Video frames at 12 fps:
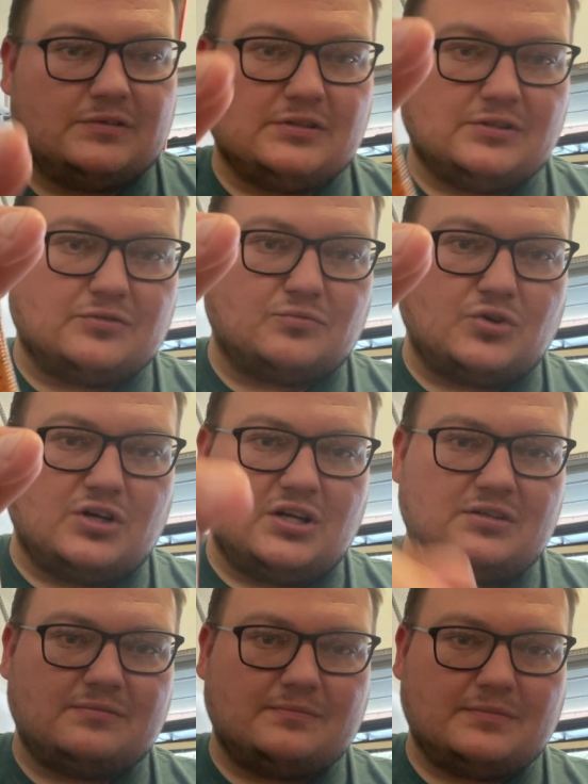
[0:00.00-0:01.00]
There's
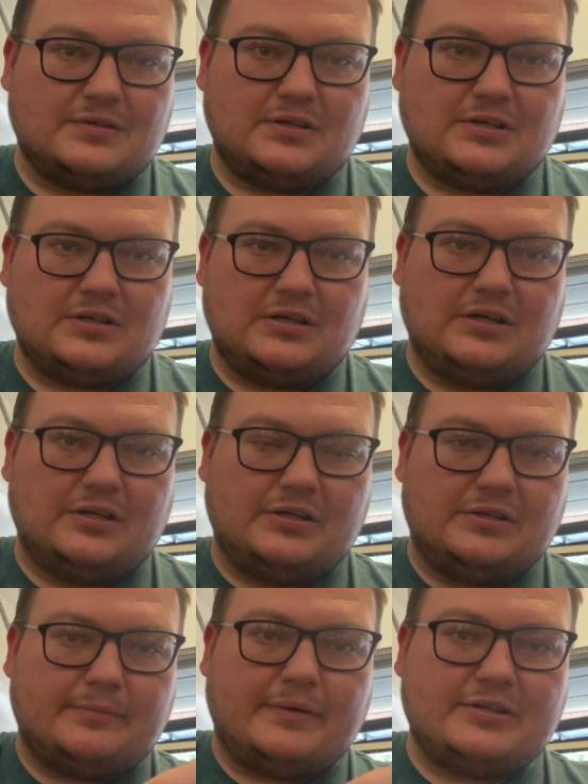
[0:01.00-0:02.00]
one.
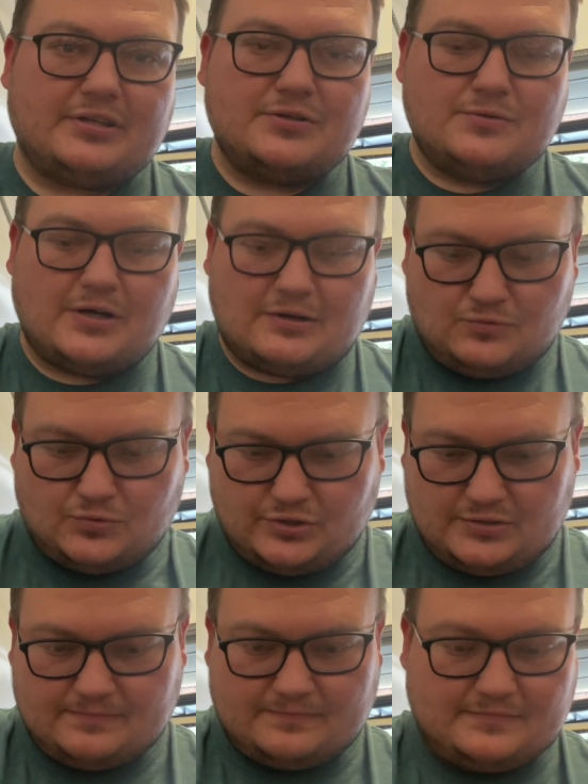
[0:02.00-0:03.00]
You can make 2 out of
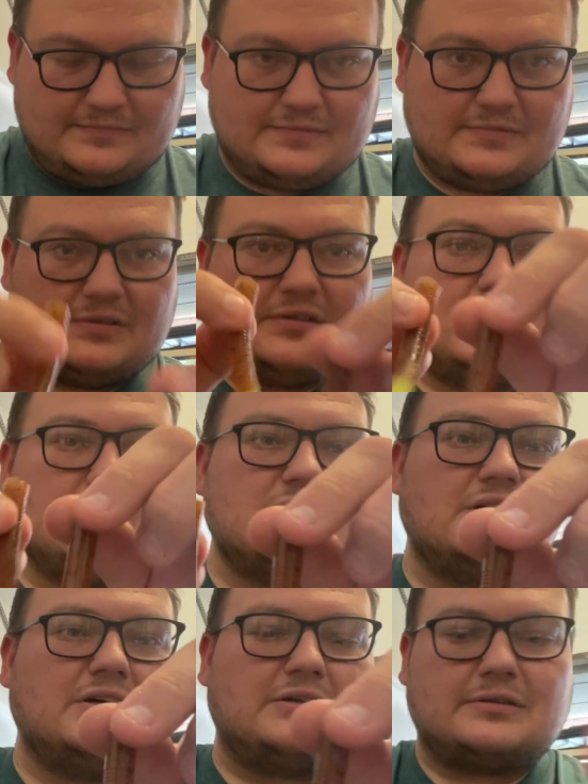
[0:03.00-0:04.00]
1. There's
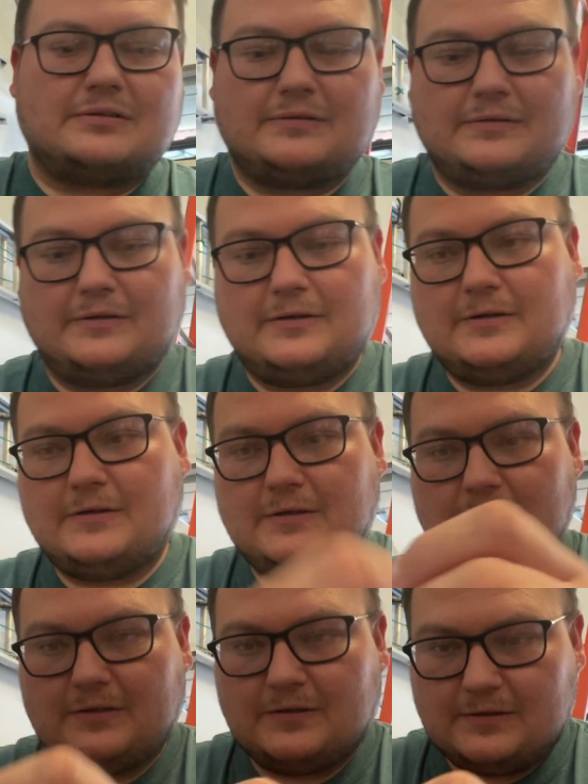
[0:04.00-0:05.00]
another.
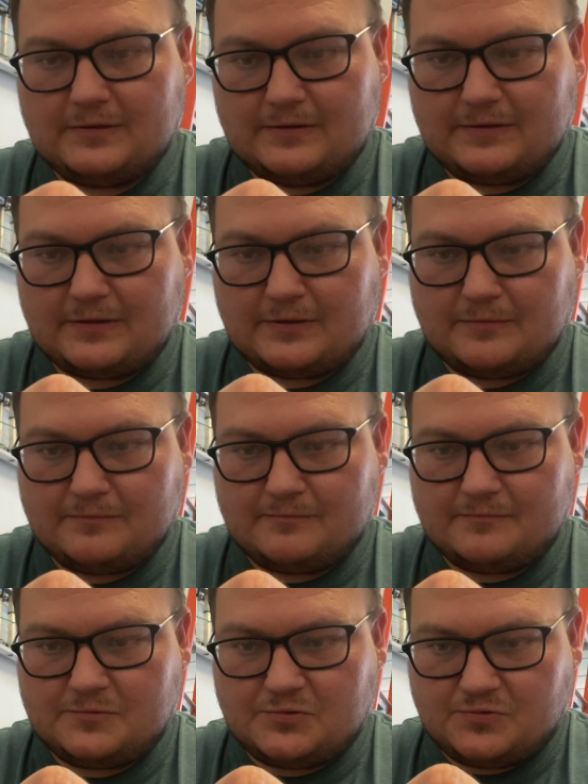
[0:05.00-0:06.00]
So
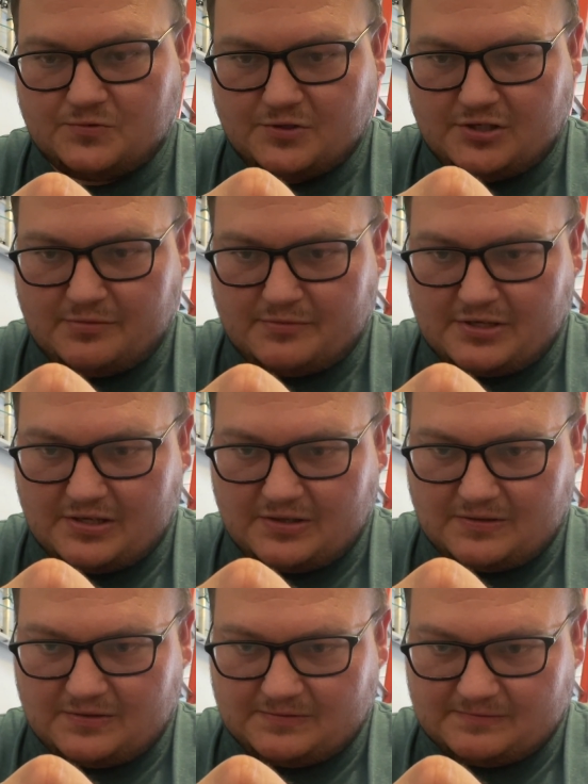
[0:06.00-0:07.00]
just run him down